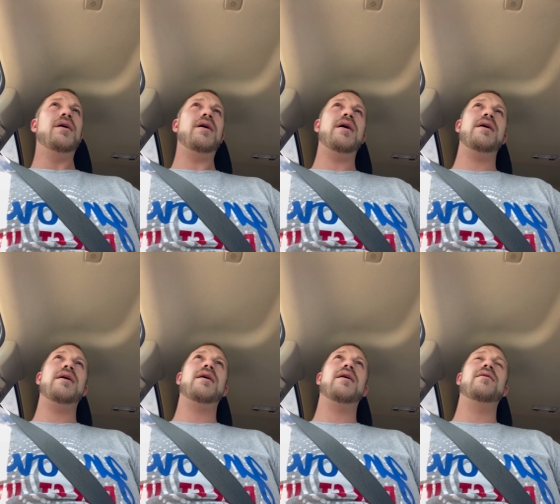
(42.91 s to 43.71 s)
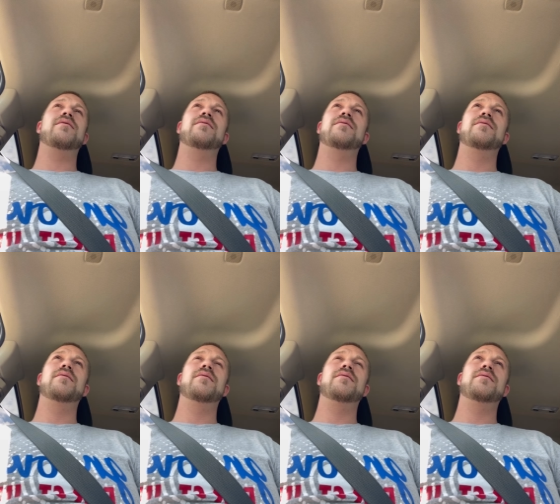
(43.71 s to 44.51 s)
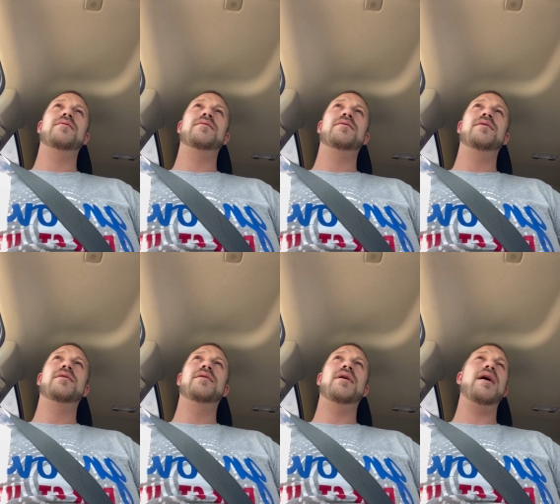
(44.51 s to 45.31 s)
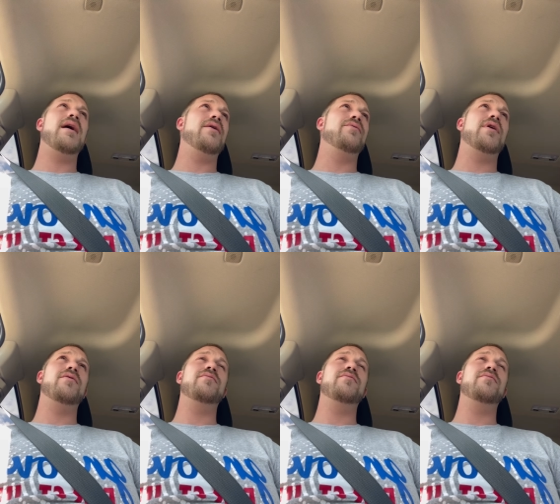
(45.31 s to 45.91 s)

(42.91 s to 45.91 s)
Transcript: And I don't know.